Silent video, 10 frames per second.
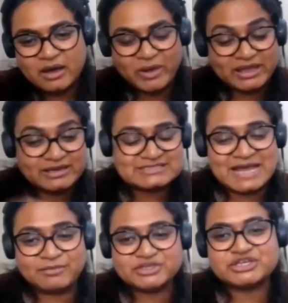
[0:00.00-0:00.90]
way. And
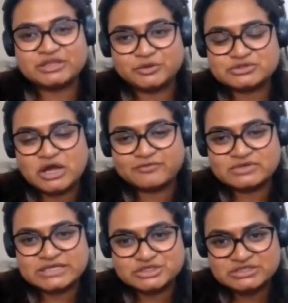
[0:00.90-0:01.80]
establishing those
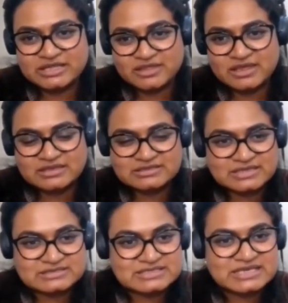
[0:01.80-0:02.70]
conversations, I think,
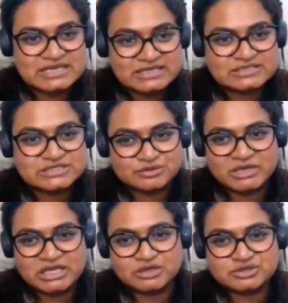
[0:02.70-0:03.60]
is key to
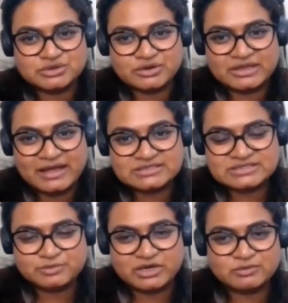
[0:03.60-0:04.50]
making sure
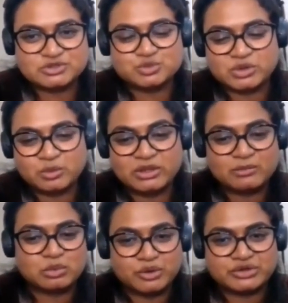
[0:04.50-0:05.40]
that we're able to work with
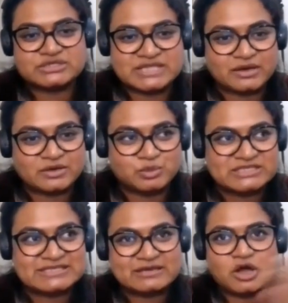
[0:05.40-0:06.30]
employers that we
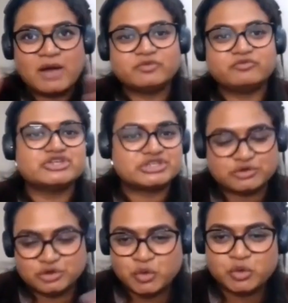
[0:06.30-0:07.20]
see a common vision
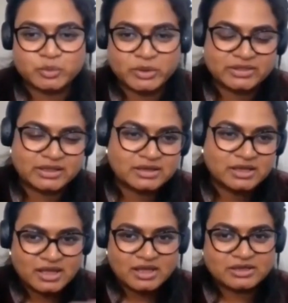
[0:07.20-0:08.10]
or a goal with. And,
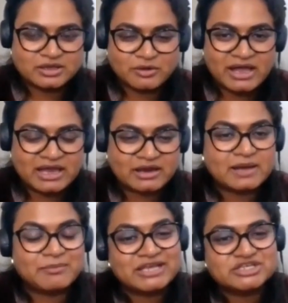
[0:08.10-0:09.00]
I
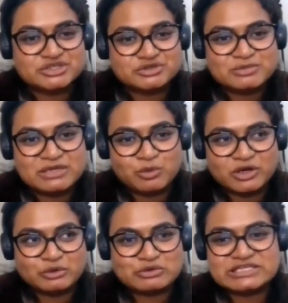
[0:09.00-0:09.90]
commend you to be one
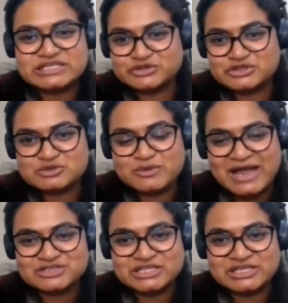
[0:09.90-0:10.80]
of those leaders who
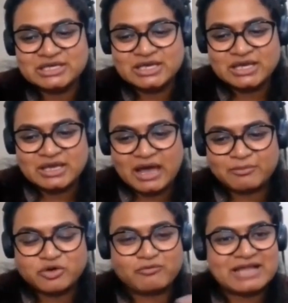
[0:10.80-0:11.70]
actually
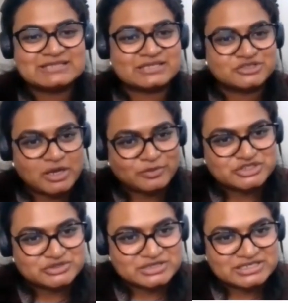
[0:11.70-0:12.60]
provide such
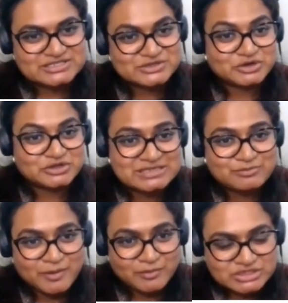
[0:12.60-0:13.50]
opportunities to your team
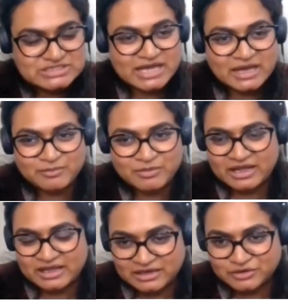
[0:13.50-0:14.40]
members. And
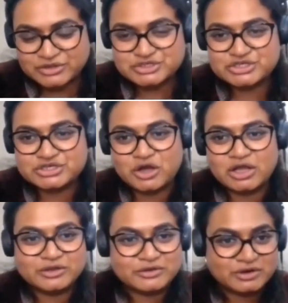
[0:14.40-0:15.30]
I encourage
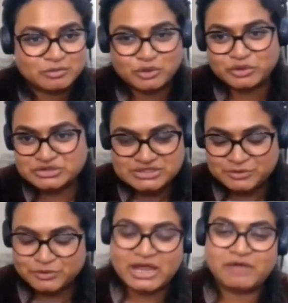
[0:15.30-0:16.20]
all other employers
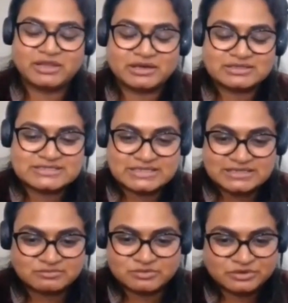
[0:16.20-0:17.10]
who are out there
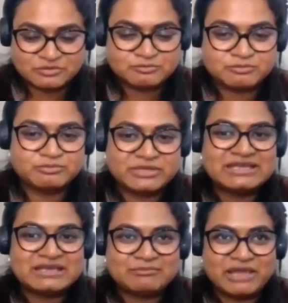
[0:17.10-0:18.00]
listening,
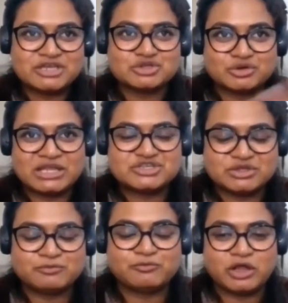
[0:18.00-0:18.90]
make sure that you
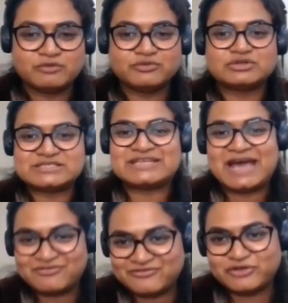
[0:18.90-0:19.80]
involve your
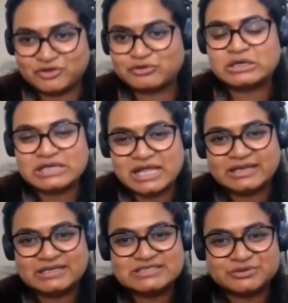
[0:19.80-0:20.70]
staff, your
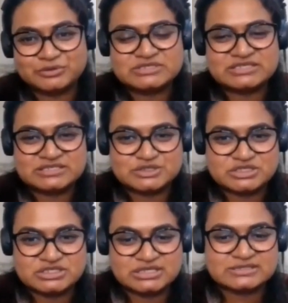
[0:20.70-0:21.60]
frontline, into those
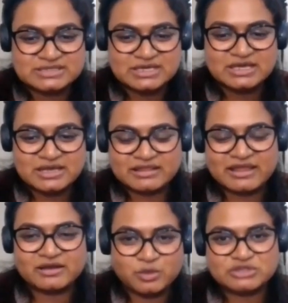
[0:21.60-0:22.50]
decisions, because
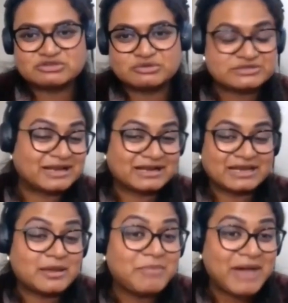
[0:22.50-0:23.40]
they are the ones who are
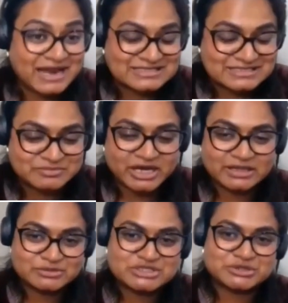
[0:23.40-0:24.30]
directly impacted by
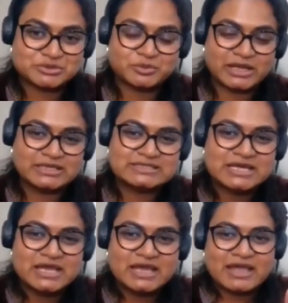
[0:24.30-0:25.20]
them too, right?
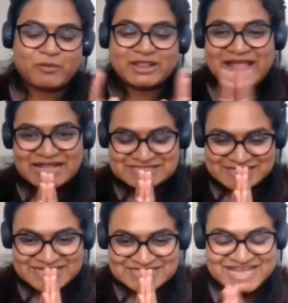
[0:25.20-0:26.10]
With that
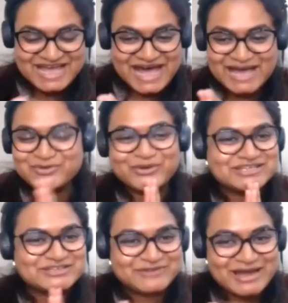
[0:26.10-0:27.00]
said, I'm
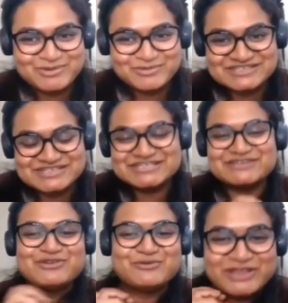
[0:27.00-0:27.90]
going to wrap up this
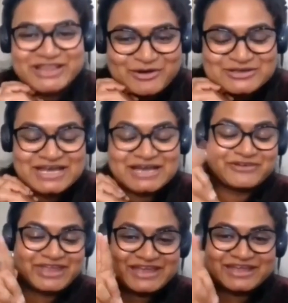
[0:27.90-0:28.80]
interview without
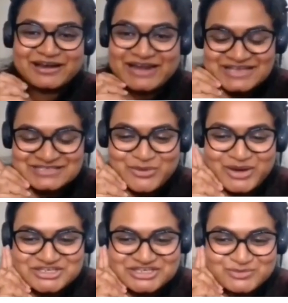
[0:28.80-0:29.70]
forgetting our last
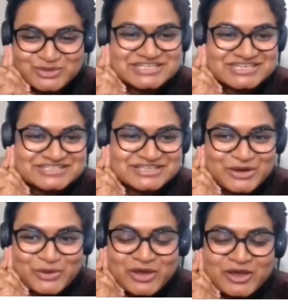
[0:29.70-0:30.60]
question, which is,
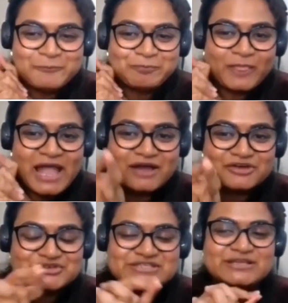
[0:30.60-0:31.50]
how
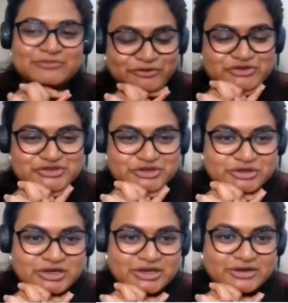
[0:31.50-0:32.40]
do you see the
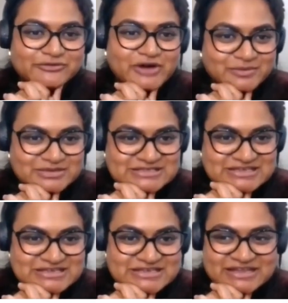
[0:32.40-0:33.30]
future of
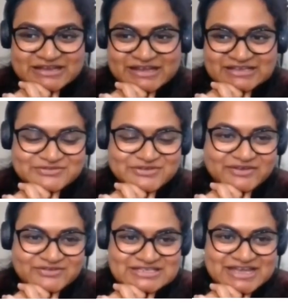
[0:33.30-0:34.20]
pharmacy in the next
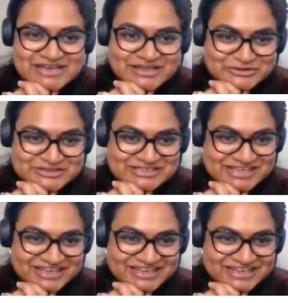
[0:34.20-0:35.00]
5 to 10 years?